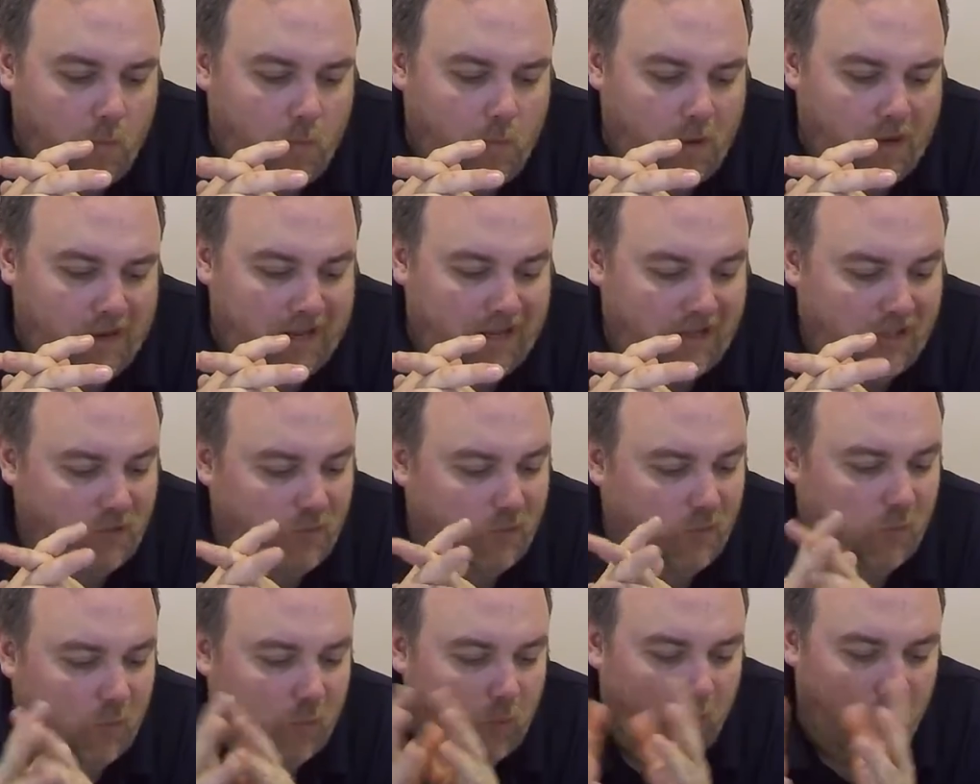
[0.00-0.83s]
And that's
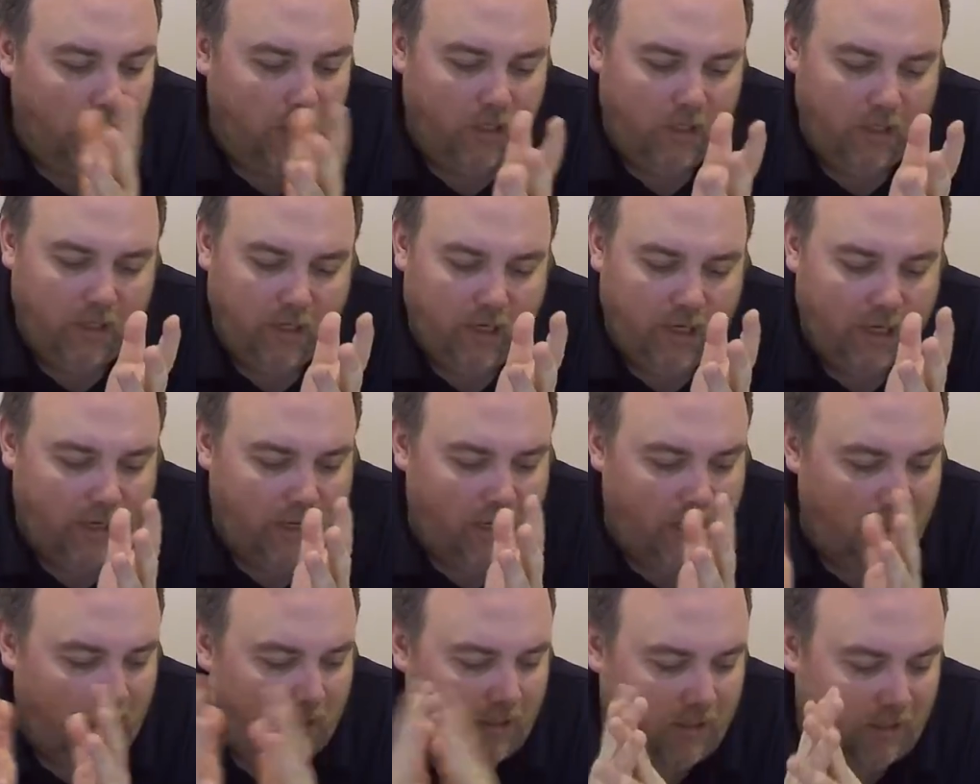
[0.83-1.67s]
really, in
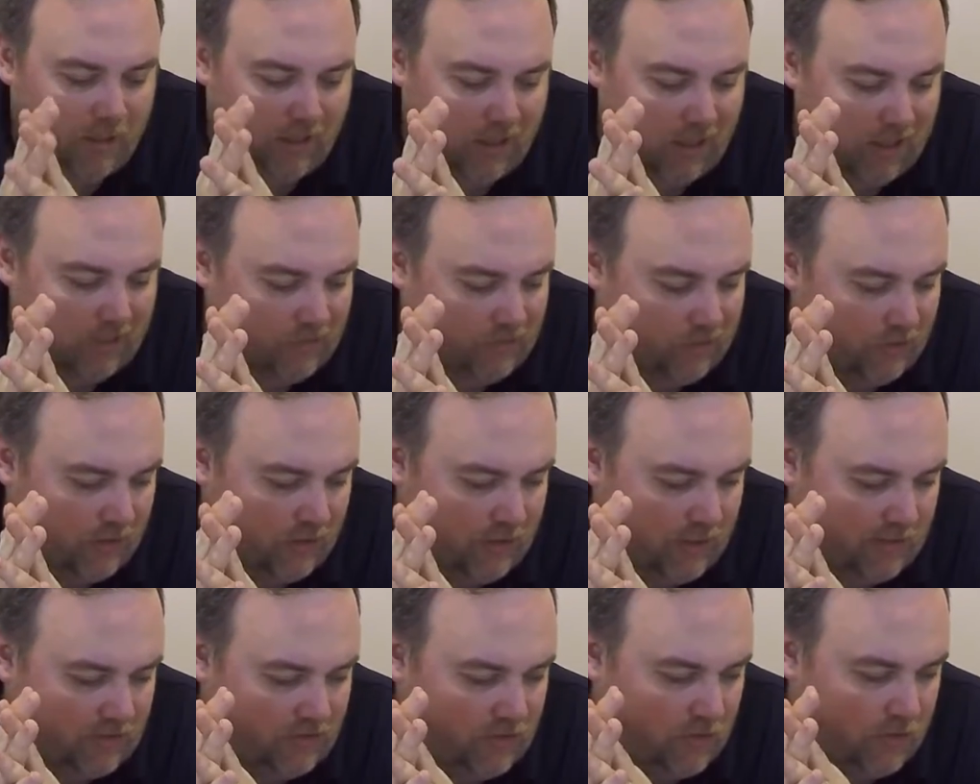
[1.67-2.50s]
all honesty,
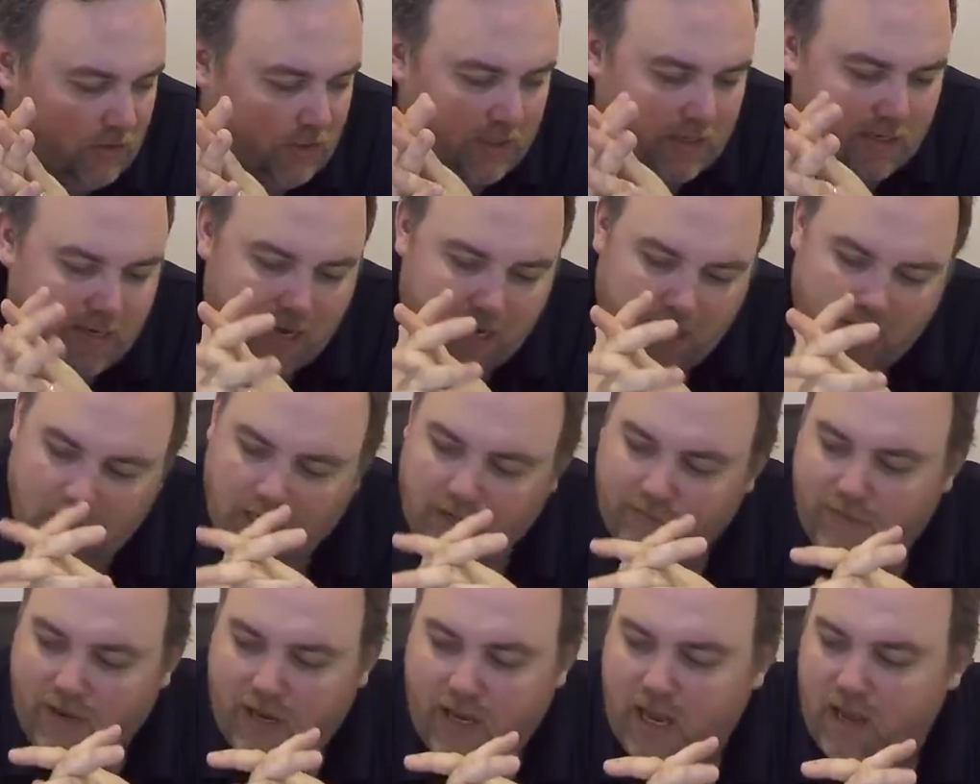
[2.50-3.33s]
that's the only
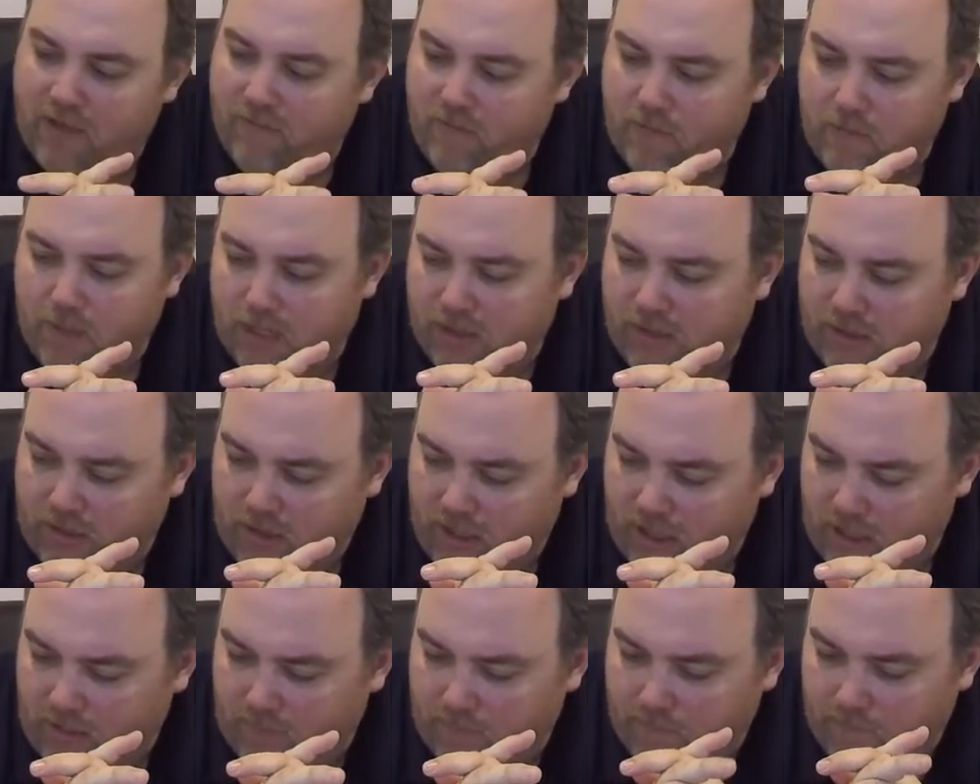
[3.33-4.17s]
negative I have about the
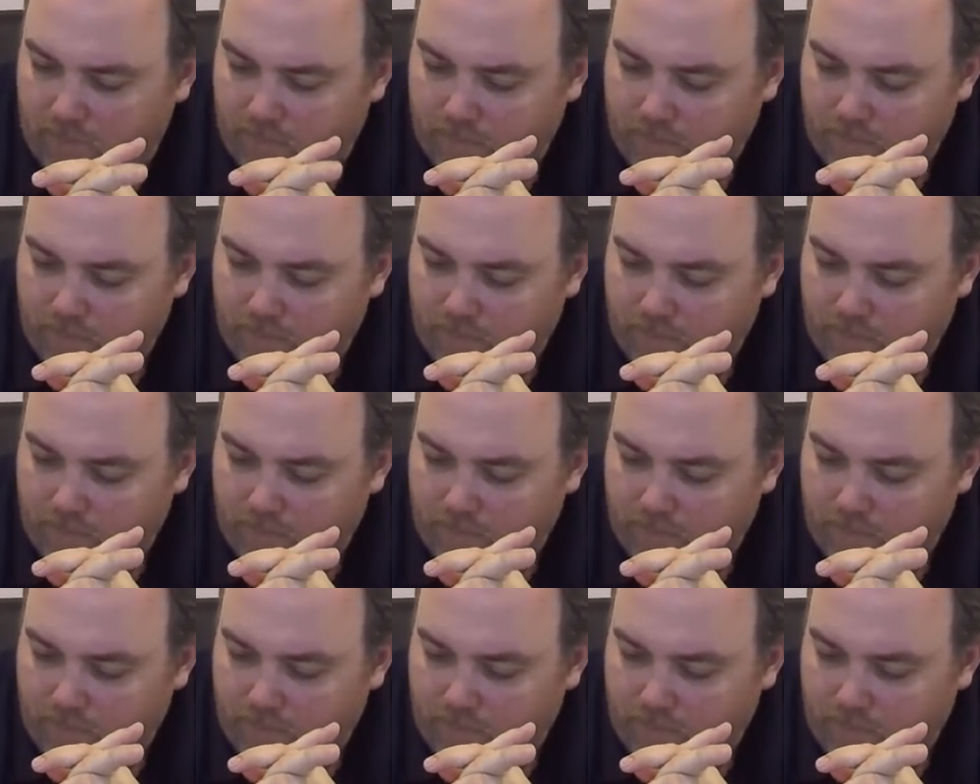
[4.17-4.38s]
game.